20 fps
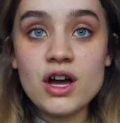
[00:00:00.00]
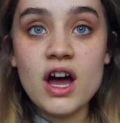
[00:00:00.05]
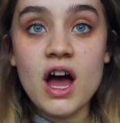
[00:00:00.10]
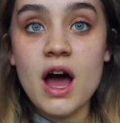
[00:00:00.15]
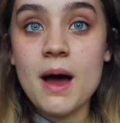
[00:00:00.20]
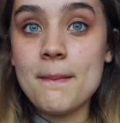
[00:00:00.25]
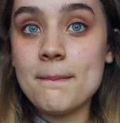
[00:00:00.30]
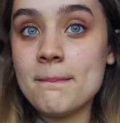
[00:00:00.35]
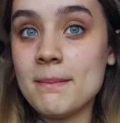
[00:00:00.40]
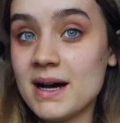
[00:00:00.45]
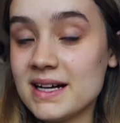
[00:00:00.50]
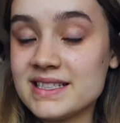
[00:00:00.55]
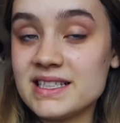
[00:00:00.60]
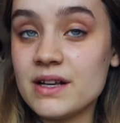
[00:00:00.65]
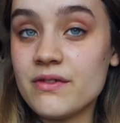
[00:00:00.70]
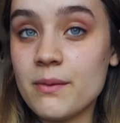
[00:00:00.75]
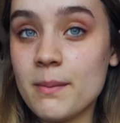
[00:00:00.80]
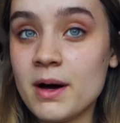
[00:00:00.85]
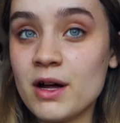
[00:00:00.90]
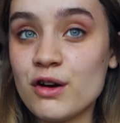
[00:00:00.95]
a
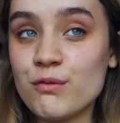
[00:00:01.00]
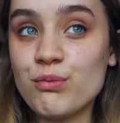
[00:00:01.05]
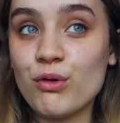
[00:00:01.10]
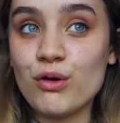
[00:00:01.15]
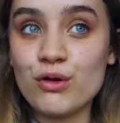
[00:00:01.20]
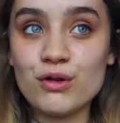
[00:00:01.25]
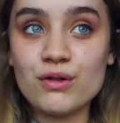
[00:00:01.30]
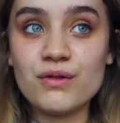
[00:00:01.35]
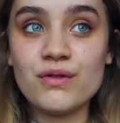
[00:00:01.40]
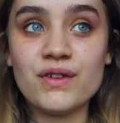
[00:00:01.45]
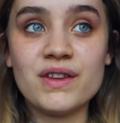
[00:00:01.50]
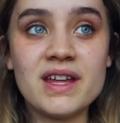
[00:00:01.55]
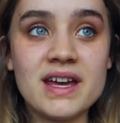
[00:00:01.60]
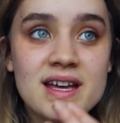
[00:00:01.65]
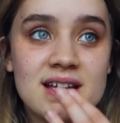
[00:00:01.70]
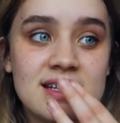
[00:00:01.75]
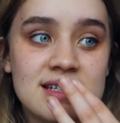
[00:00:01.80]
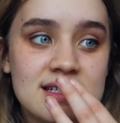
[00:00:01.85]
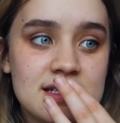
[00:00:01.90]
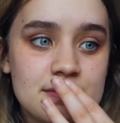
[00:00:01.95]
massive amount of product for
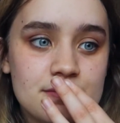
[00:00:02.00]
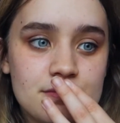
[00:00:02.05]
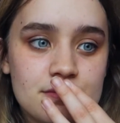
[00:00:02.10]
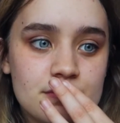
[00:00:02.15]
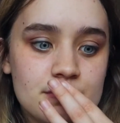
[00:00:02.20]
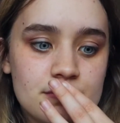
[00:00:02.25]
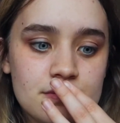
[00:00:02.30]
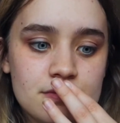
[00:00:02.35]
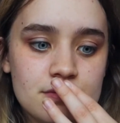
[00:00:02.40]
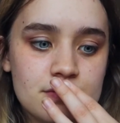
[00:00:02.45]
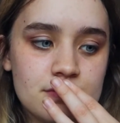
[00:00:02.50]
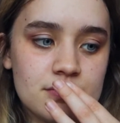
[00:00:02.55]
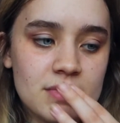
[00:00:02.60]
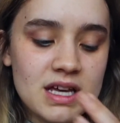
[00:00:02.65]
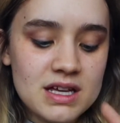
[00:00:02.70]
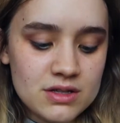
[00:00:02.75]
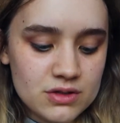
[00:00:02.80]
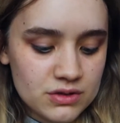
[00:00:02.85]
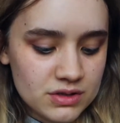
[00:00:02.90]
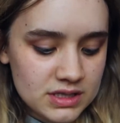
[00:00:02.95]
this.
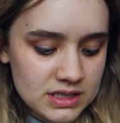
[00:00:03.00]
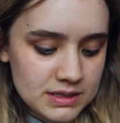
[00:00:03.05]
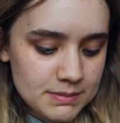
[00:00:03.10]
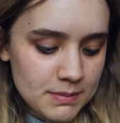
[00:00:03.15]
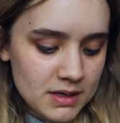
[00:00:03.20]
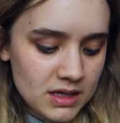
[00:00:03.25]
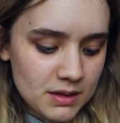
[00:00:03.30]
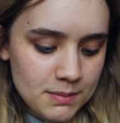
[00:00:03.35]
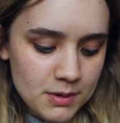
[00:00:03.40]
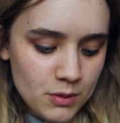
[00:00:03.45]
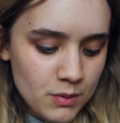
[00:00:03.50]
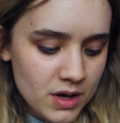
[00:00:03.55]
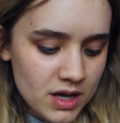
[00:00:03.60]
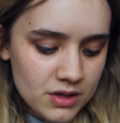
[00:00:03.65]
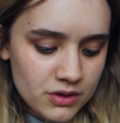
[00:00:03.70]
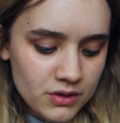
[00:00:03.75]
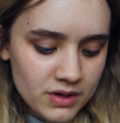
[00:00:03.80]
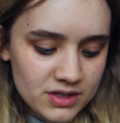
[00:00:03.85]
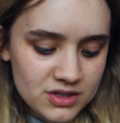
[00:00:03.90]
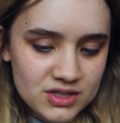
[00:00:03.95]
It does smell a bit weird
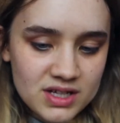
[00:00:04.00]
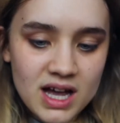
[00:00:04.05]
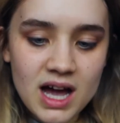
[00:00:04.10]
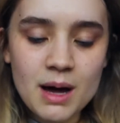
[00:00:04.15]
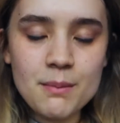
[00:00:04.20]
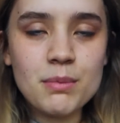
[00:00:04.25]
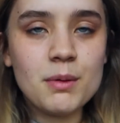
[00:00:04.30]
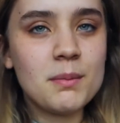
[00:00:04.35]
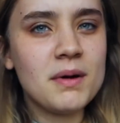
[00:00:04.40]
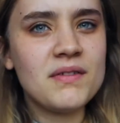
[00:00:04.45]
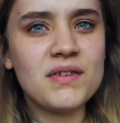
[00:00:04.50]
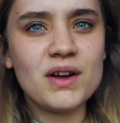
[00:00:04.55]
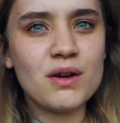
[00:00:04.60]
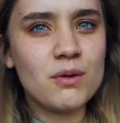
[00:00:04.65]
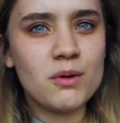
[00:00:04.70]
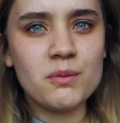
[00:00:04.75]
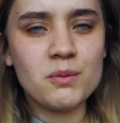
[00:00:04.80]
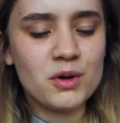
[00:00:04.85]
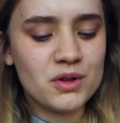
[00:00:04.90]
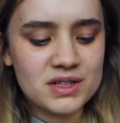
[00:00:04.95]
though. I just can't put my finger
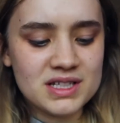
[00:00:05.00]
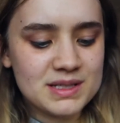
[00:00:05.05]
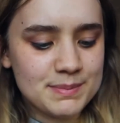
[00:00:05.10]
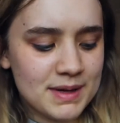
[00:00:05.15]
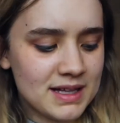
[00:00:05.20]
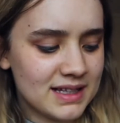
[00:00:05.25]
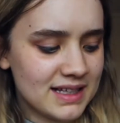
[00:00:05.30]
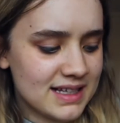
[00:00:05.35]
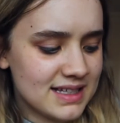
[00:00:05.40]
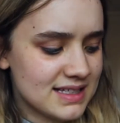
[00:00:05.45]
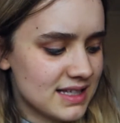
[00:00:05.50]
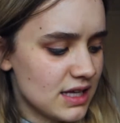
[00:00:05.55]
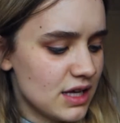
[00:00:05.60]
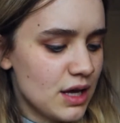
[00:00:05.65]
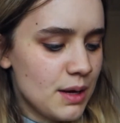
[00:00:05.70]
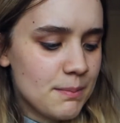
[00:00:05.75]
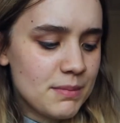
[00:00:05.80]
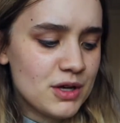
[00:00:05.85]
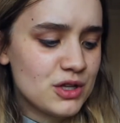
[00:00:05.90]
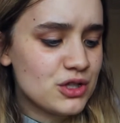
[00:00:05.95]
on what the smell is.
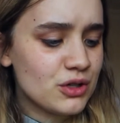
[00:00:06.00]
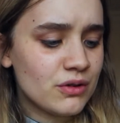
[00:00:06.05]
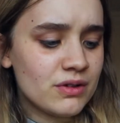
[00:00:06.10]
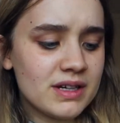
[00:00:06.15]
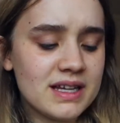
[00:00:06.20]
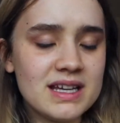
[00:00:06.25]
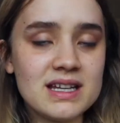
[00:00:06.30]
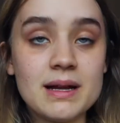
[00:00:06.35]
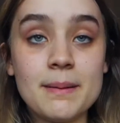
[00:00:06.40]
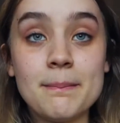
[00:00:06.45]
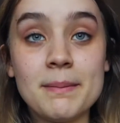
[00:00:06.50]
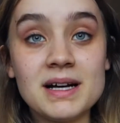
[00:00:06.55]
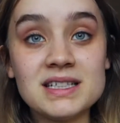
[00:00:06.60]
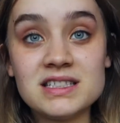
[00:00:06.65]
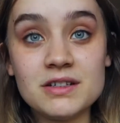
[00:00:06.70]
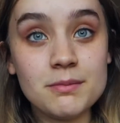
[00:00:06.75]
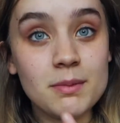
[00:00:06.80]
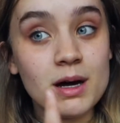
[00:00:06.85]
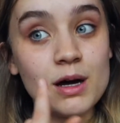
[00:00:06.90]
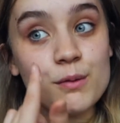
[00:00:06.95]
But you don't need a
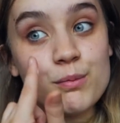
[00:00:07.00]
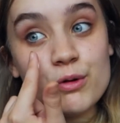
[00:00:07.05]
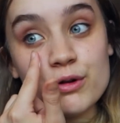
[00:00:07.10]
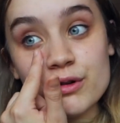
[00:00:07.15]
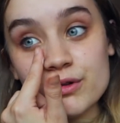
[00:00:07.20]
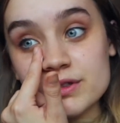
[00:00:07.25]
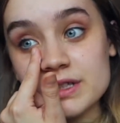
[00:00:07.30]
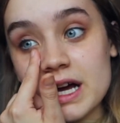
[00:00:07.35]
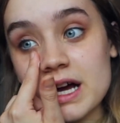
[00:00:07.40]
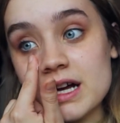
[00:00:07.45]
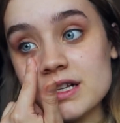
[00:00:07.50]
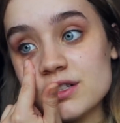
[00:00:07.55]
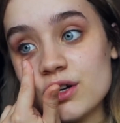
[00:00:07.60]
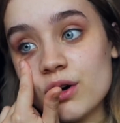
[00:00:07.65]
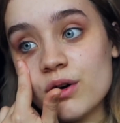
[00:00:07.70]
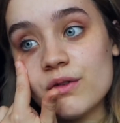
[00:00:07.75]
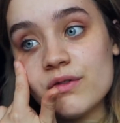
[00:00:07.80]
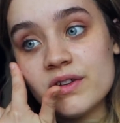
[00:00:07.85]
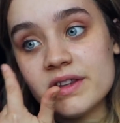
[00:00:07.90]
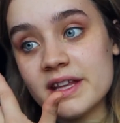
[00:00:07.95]
massive amount of product at
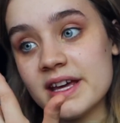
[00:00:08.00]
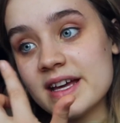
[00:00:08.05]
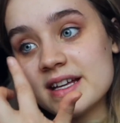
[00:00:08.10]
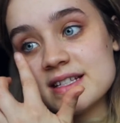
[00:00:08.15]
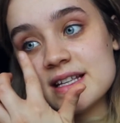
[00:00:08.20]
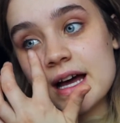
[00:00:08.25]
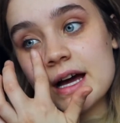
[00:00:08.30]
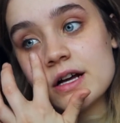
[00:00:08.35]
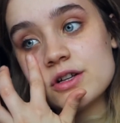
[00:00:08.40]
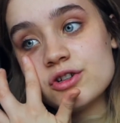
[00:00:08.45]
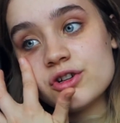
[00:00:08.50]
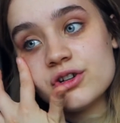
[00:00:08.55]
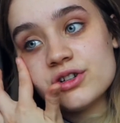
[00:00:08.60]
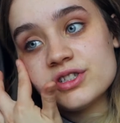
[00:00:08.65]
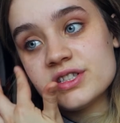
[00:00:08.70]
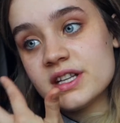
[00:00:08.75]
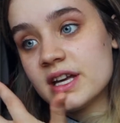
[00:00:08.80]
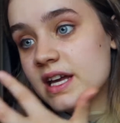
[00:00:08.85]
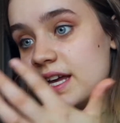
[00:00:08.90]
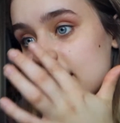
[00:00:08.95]
all for this. I
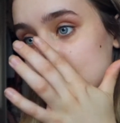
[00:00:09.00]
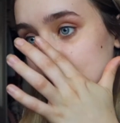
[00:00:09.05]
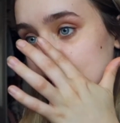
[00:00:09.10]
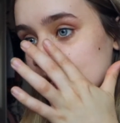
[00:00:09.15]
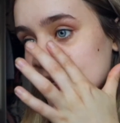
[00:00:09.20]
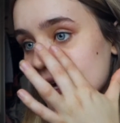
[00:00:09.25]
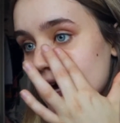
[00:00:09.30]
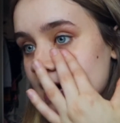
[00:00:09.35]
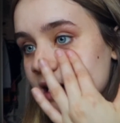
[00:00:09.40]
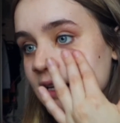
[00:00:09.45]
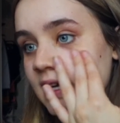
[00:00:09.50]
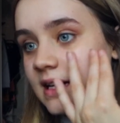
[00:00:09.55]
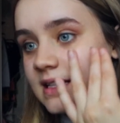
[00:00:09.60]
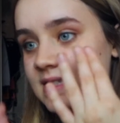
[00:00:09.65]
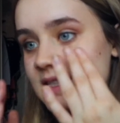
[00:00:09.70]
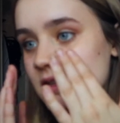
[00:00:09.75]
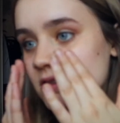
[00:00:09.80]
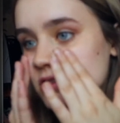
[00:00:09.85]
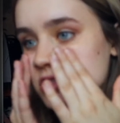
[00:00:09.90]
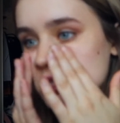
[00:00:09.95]
just get a nice
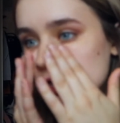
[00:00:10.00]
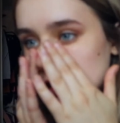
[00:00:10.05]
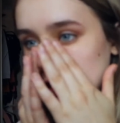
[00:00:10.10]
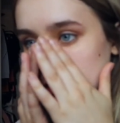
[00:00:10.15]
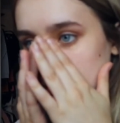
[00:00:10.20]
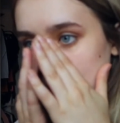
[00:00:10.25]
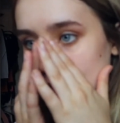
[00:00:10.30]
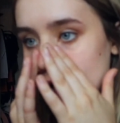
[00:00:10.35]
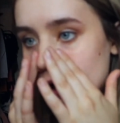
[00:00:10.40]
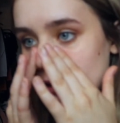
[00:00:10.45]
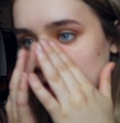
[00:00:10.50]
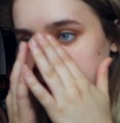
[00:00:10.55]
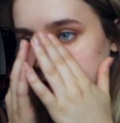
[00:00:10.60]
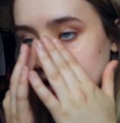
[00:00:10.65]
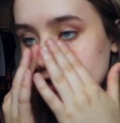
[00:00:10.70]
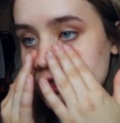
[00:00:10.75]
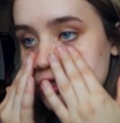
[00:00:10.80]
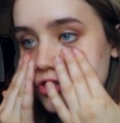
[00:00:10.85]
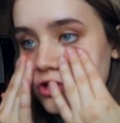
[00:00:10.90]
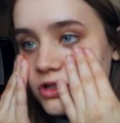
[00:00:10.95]
little scoop out and
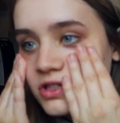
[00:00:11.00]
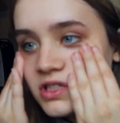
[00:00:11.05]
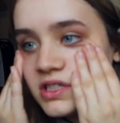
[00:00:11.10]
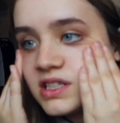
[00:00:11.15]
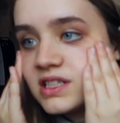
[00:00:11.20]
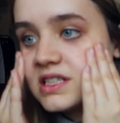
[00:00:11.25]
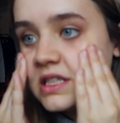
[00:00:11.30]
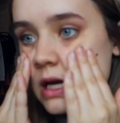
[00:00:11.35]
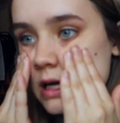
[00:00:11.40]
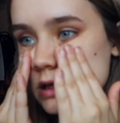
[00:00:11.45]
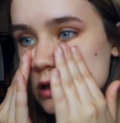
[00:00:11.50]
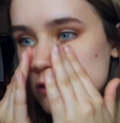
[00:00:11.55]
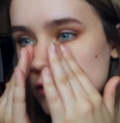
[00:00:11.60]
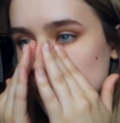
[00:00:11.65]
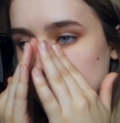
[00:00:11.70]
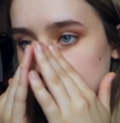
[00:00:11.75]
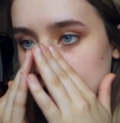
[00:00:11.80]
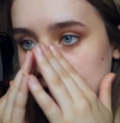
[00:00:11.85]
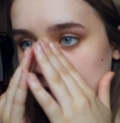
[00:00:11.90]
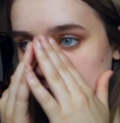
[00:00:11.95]
then just start to
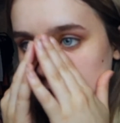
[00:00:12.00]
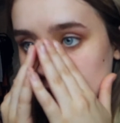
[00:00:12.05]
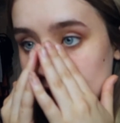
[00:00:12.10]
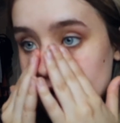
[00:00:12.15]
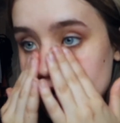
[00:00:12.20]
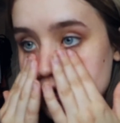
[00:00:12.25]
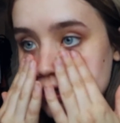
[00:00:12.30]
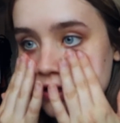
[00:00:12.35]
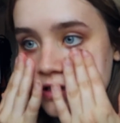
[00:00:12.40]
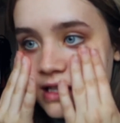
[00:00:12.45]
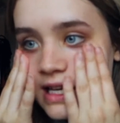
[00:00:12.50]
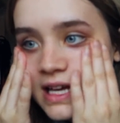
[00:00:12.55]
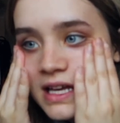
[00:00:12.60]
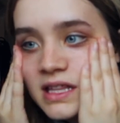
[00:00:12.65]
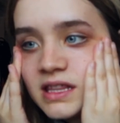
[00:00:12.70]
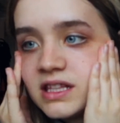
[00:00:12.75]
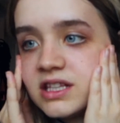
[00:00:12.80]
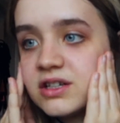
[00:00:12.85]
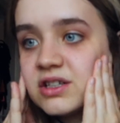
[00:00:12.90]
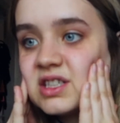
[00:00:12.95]
rub it in and
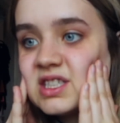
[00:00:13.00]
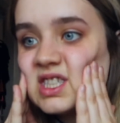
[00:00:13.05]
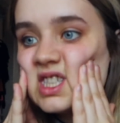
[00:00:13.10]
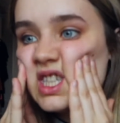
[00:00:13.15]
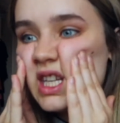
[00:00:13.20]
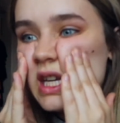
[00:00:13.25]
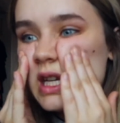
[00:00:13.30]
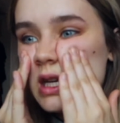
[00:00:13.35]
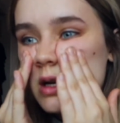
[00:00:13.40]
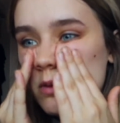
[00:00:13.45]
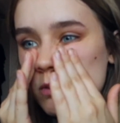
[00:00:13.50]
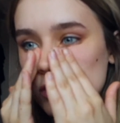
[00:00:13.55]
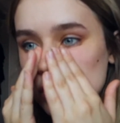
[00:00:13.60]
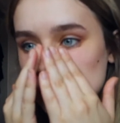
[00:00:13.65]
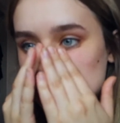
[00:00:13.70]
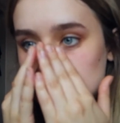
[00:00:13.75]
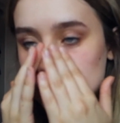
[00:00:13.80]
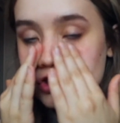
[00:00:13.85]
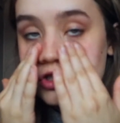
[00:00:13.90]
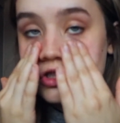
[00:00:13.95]
your skin will just